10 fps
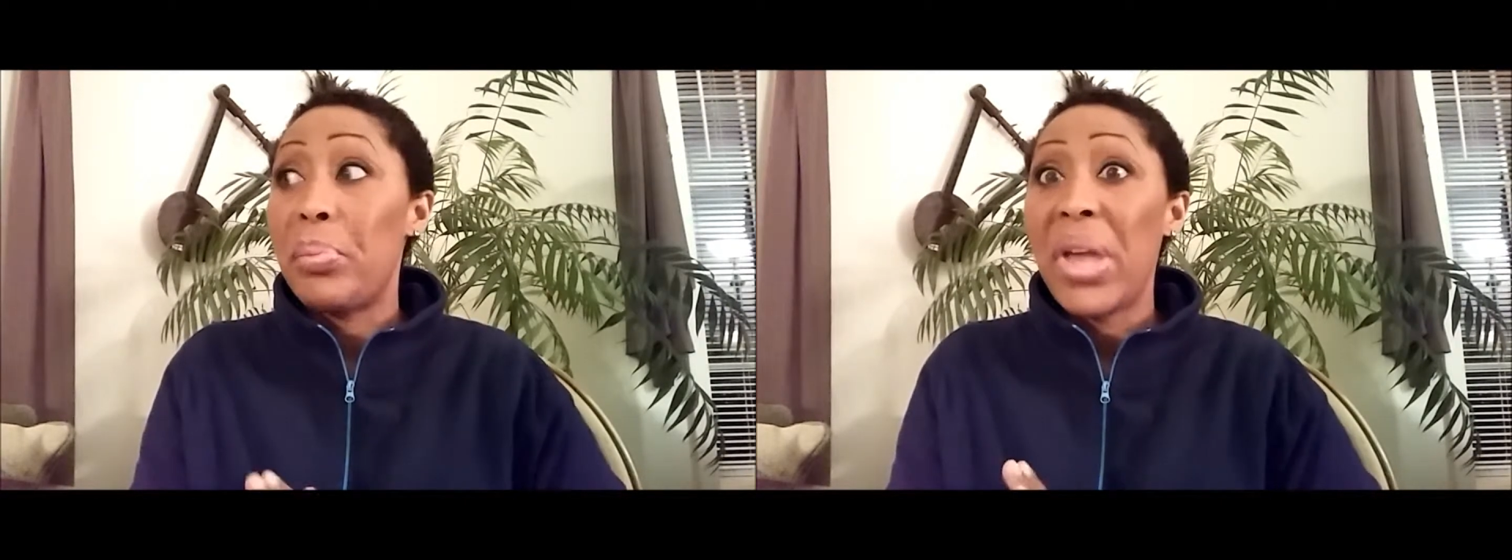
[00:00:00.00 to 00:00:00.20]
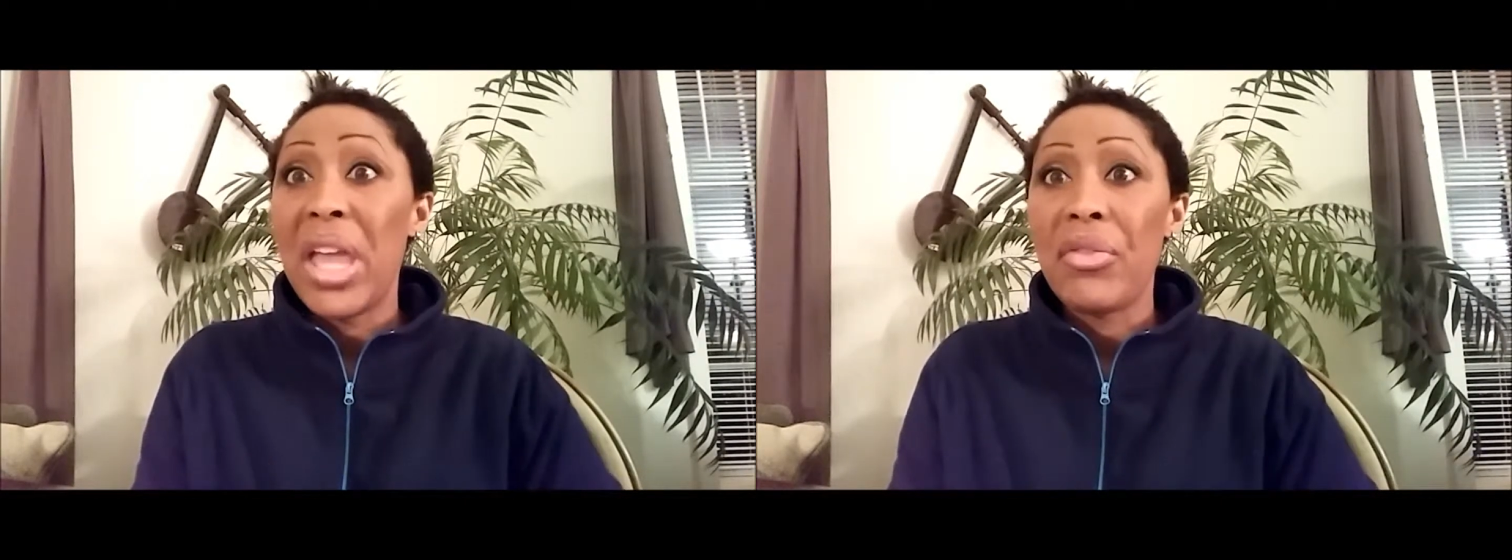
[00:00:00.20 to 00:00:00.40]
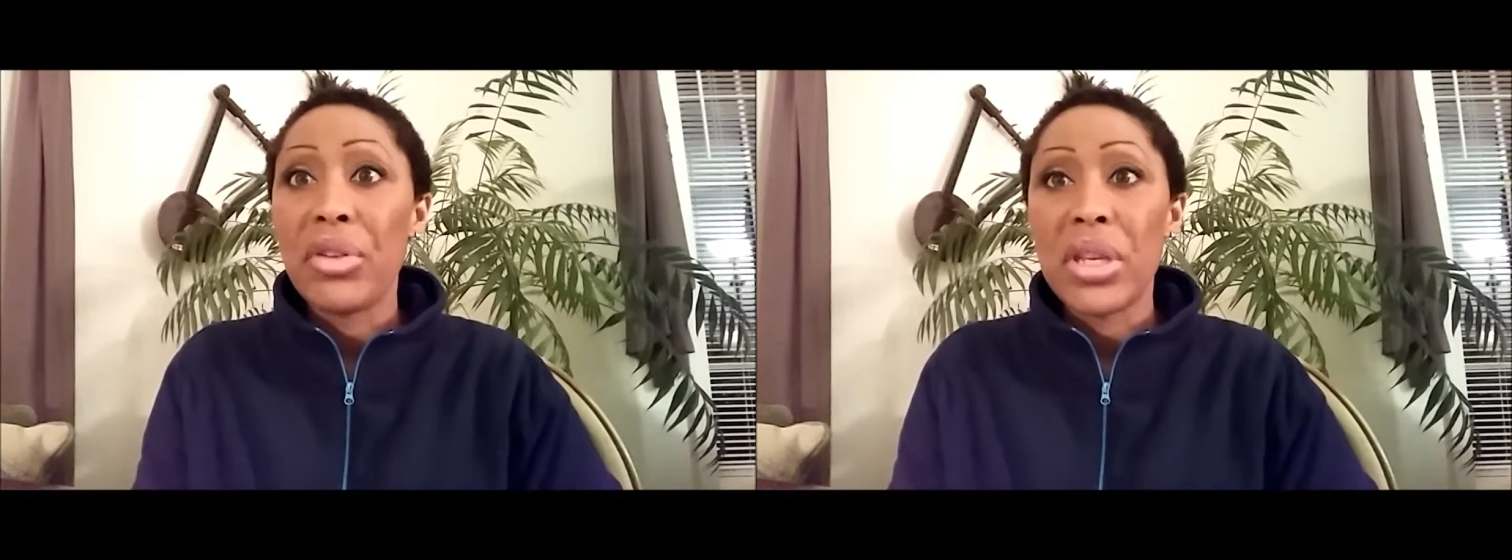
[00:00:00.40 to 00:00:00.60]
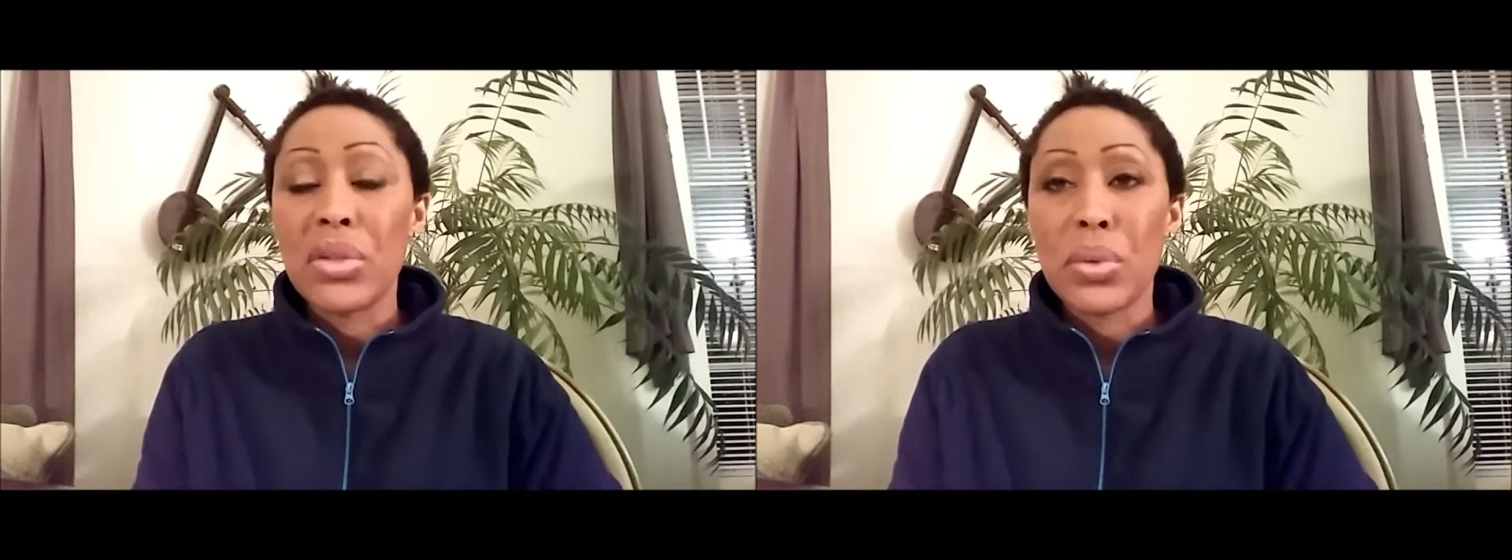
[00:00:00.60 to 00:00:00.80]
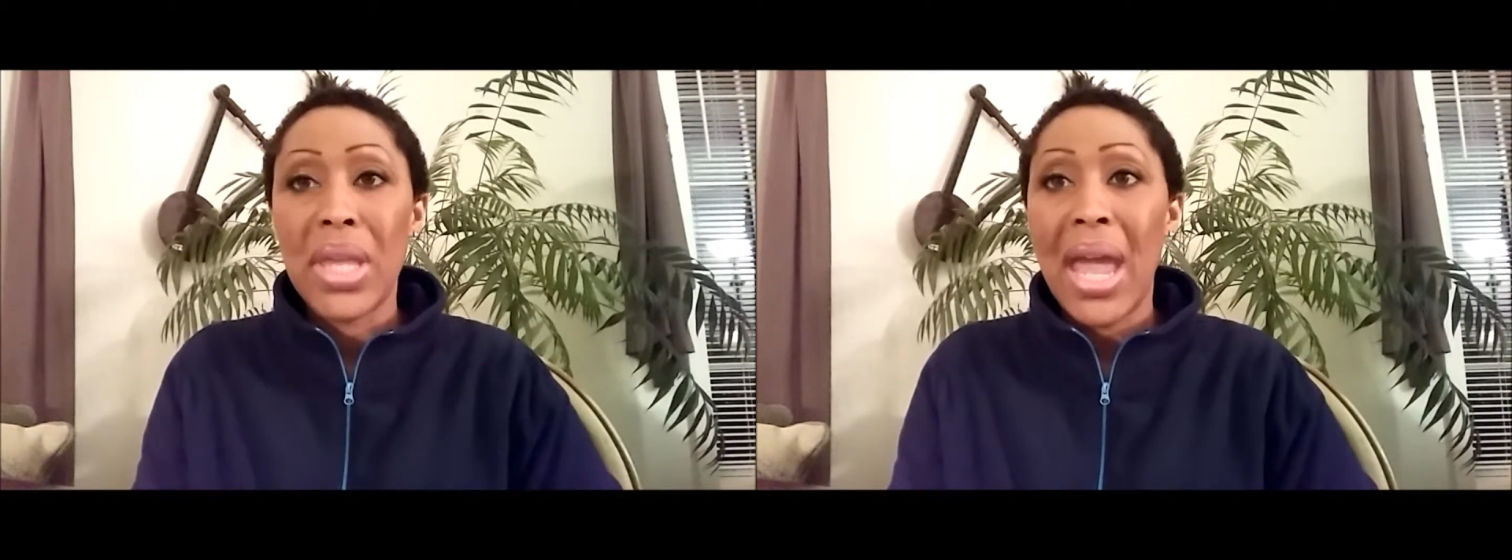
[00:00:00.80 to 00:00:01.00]
pay for
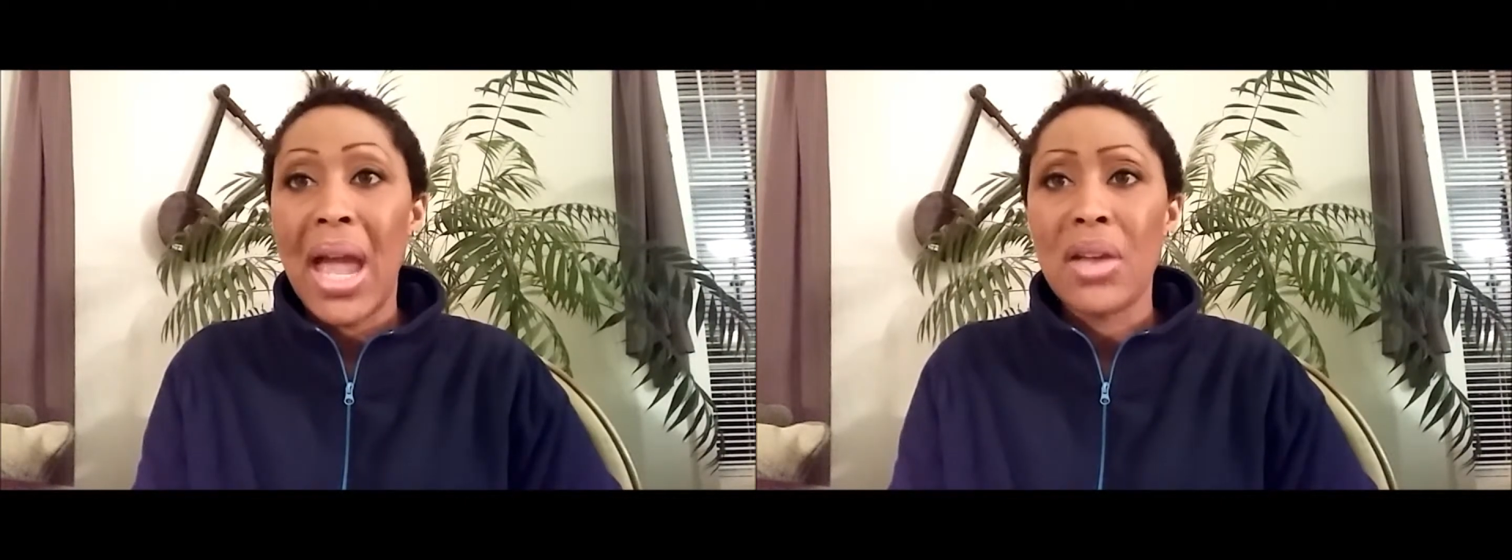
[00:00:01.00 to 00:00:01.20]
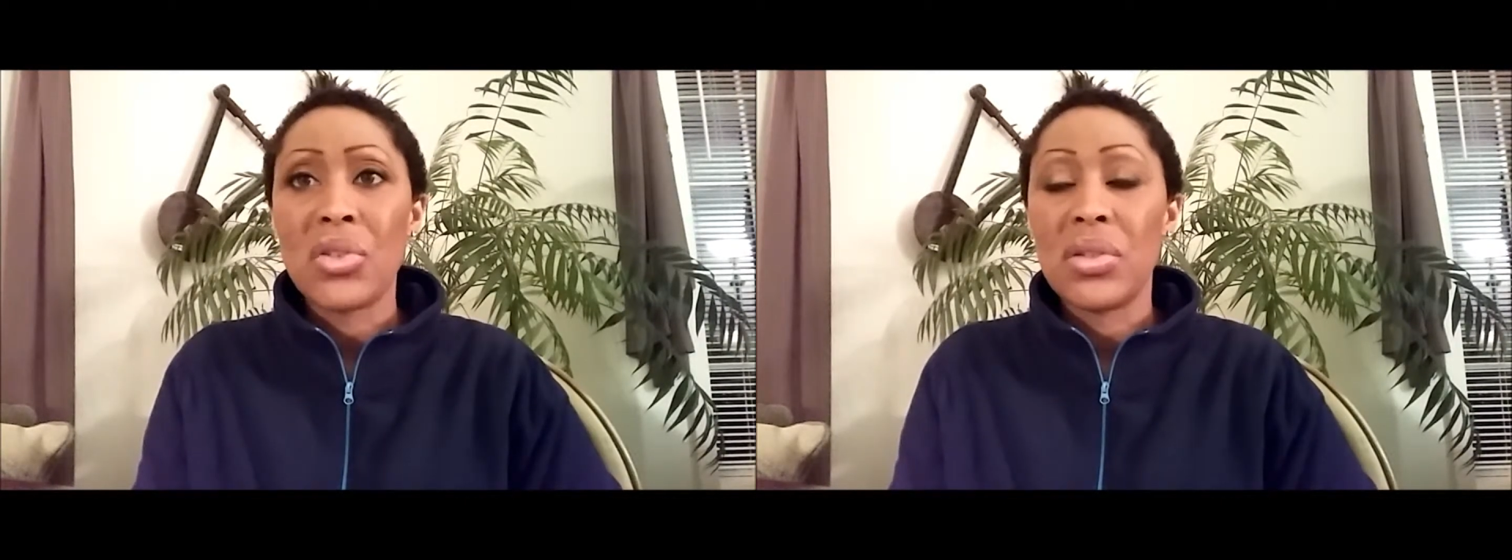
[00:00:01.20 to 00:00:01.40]
things with cash